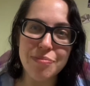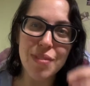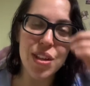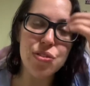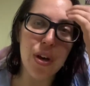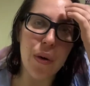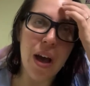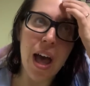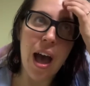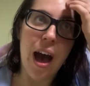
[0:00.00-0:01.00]
So
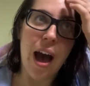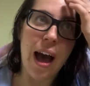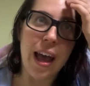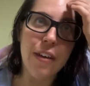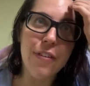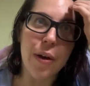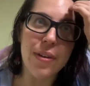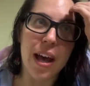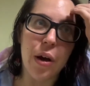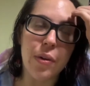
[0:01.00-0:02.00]
I found
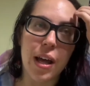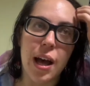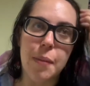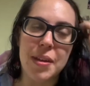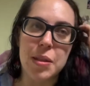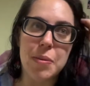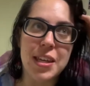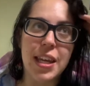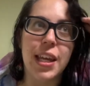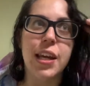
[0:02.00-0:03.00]
out at the
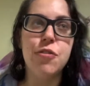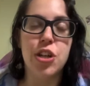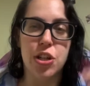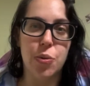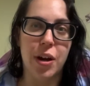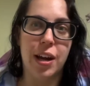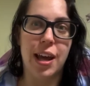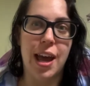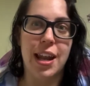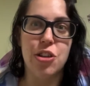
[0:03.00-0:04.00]
beginning of January,
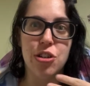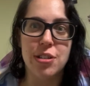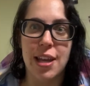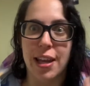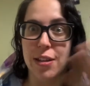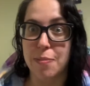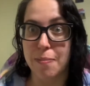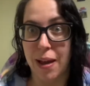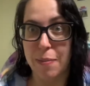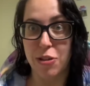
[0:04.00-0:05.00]
and I should say, as
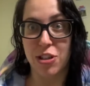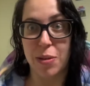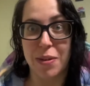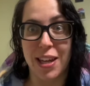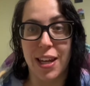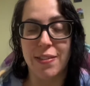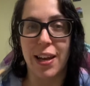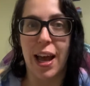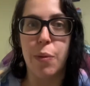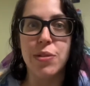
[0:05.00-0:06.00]
I mentioned in the beginning, that
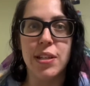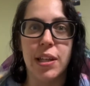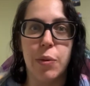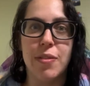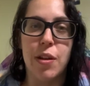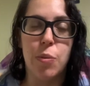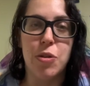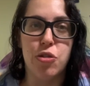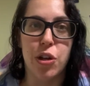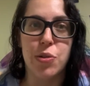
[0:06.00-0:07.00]
I was dealing with
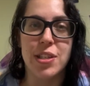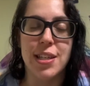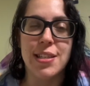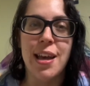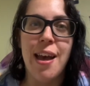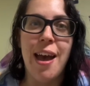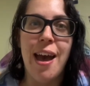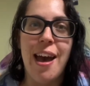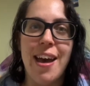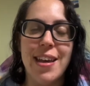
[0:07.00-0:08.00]
endometriosis
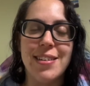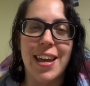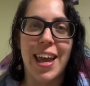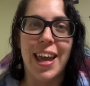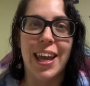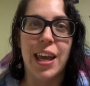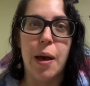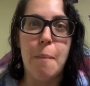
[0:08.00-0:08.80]
and a